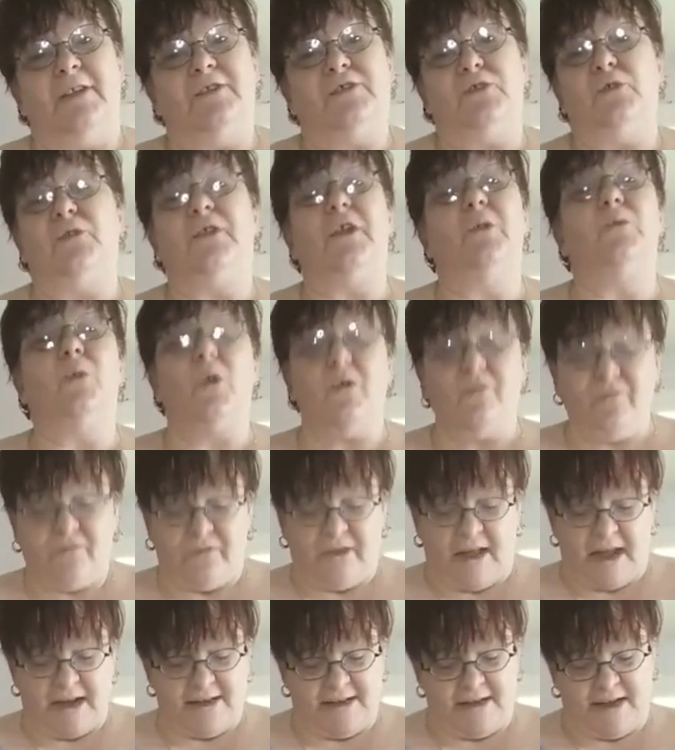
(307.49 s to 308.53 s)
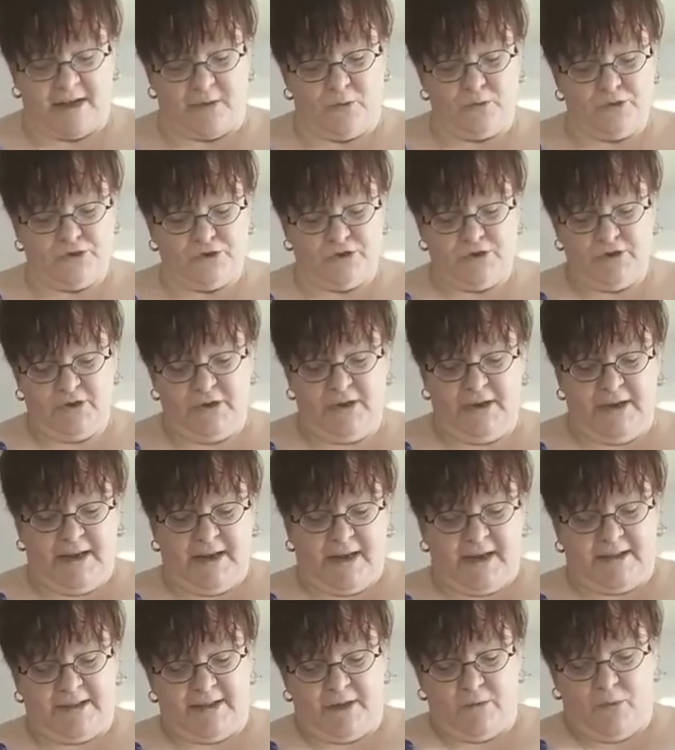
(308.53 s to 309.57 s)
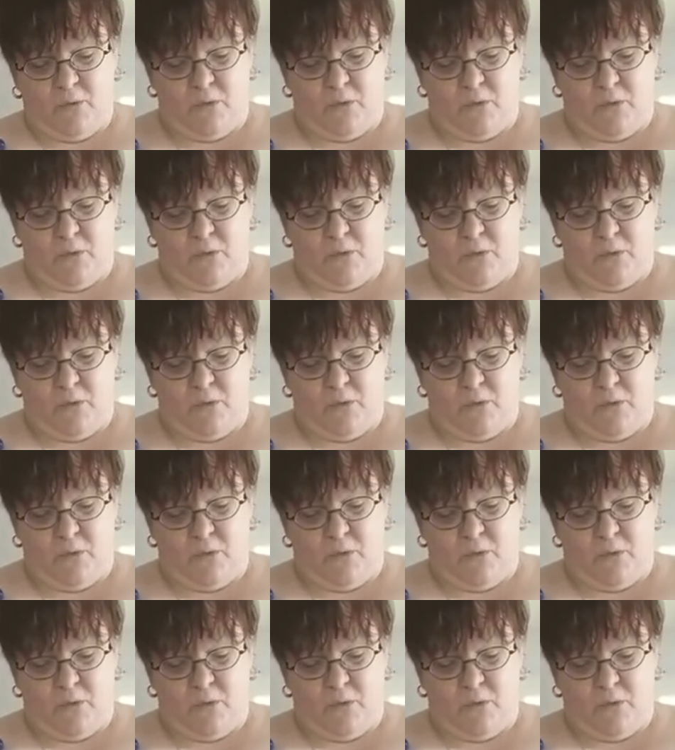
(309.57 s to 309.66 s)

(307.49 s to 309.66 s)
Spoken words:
So they won't flatten out, and they